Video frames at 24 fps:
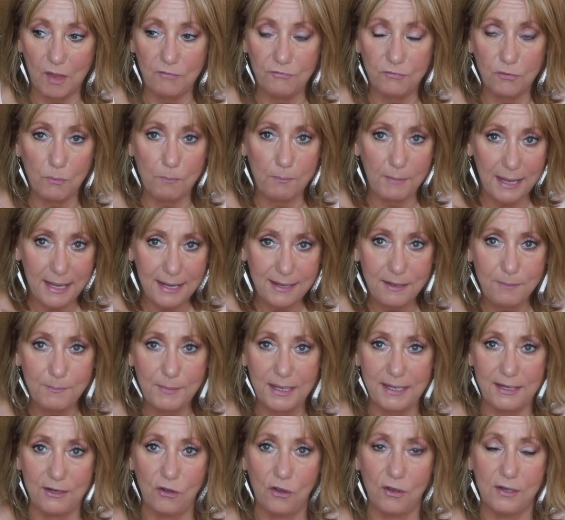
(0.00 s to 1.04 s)
for many,
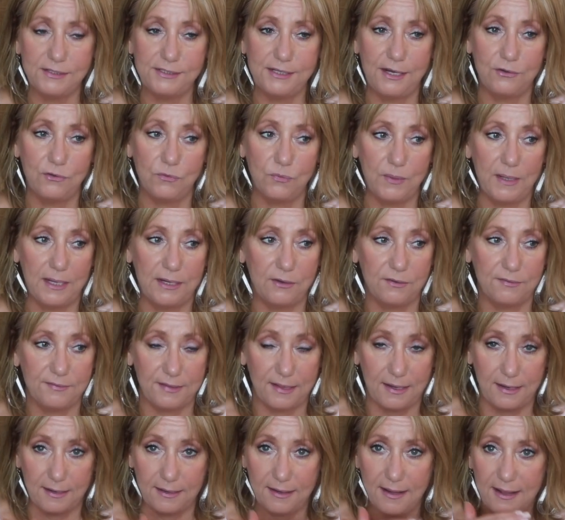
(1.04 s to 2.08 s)
many content creators.
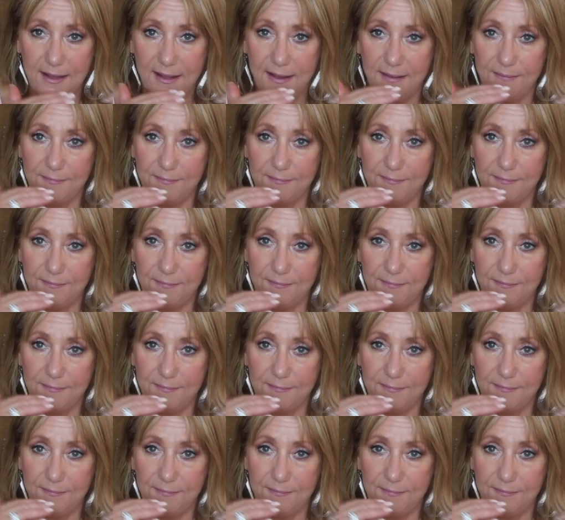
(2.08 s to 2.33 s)
They,